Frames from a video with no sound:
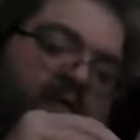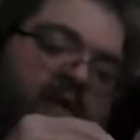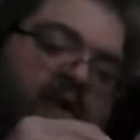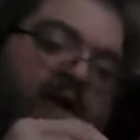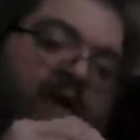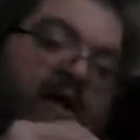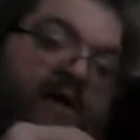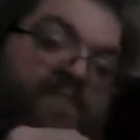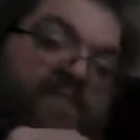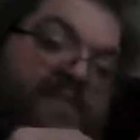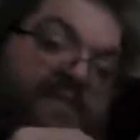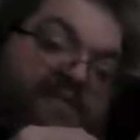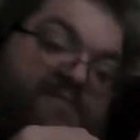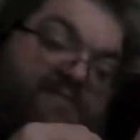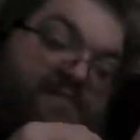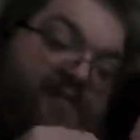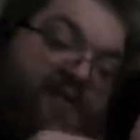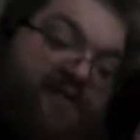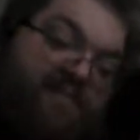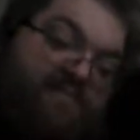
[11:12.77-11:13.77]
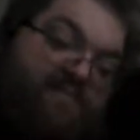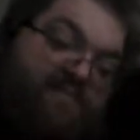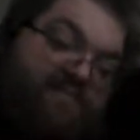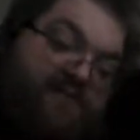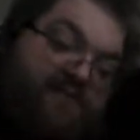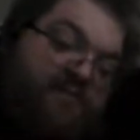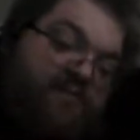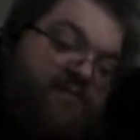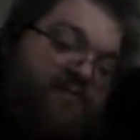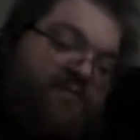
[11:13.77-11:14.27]
And that's about it.
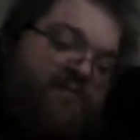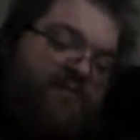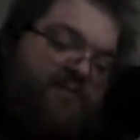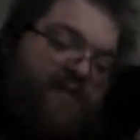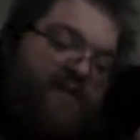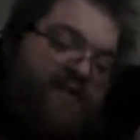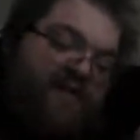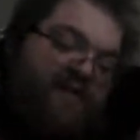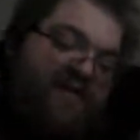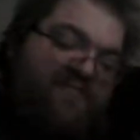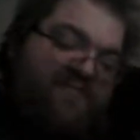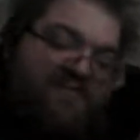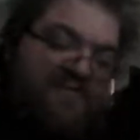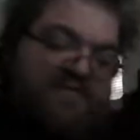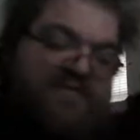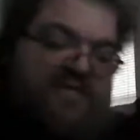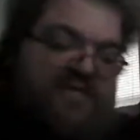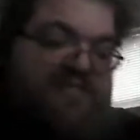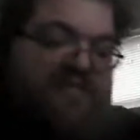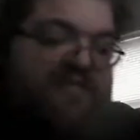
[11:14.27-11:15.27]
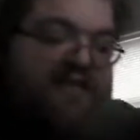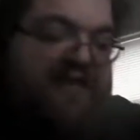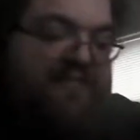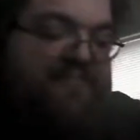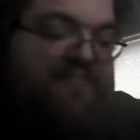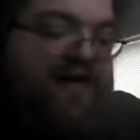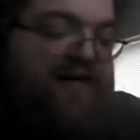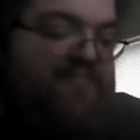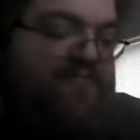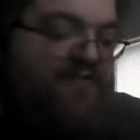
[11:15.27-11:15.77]
You go through many levels. It's a lot of
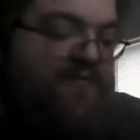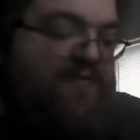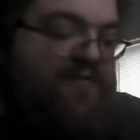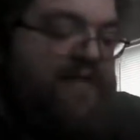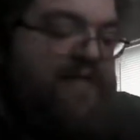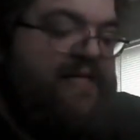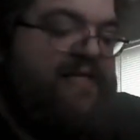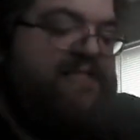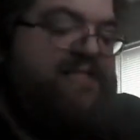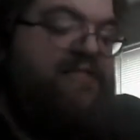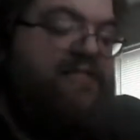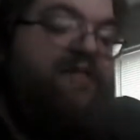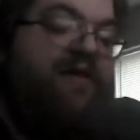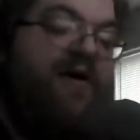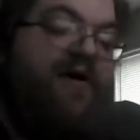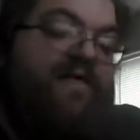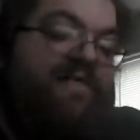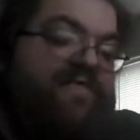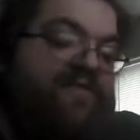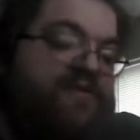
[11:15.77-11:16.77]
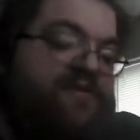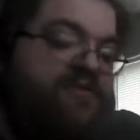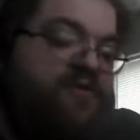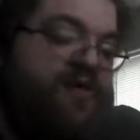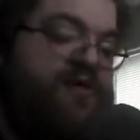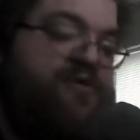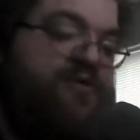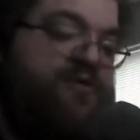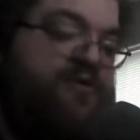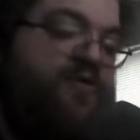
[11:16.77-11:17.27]
platforming. It's a lot of
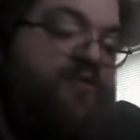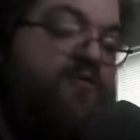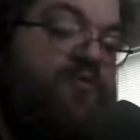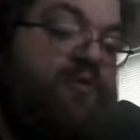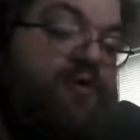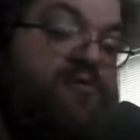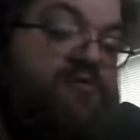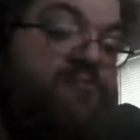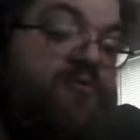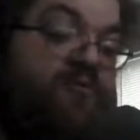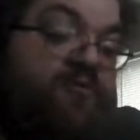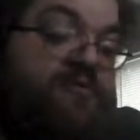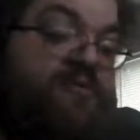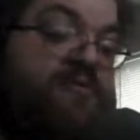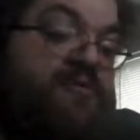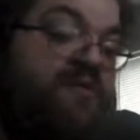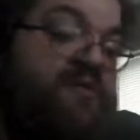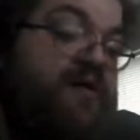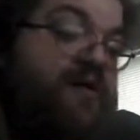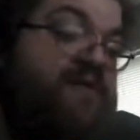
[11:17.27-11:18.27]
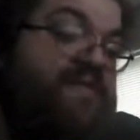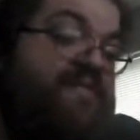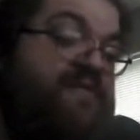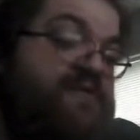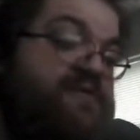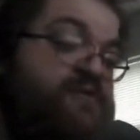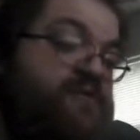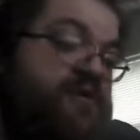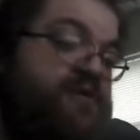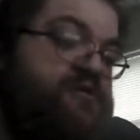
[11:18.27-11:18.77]
frustration. Holy smokes, it's a lot of
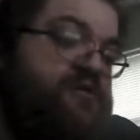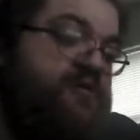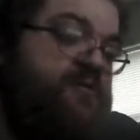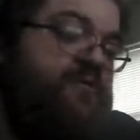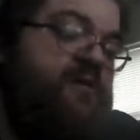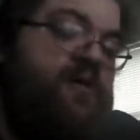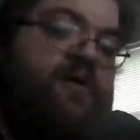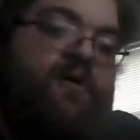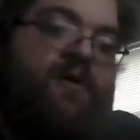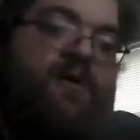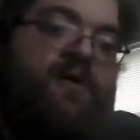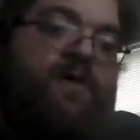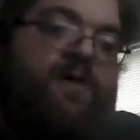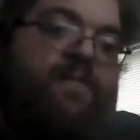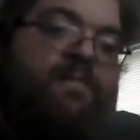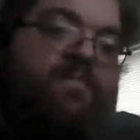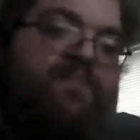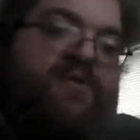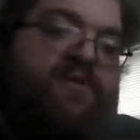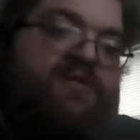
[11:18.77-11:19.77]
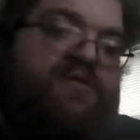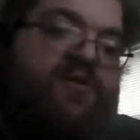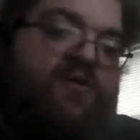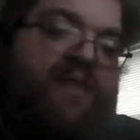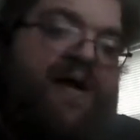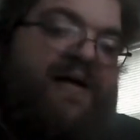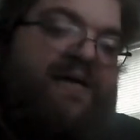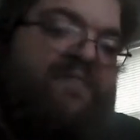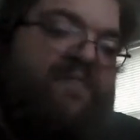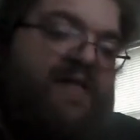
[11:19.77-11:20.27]
frustration. So
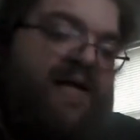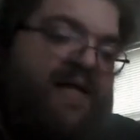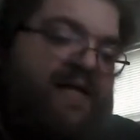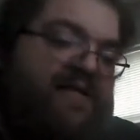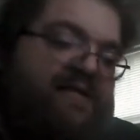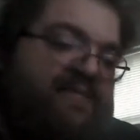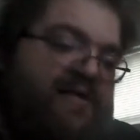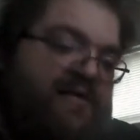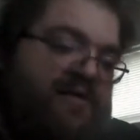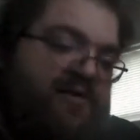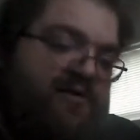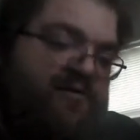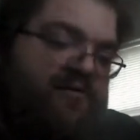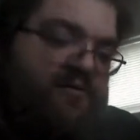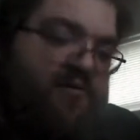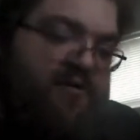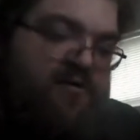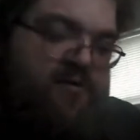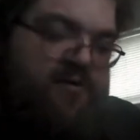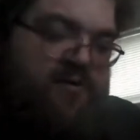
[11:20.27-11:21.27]
back in the day, Nintendo,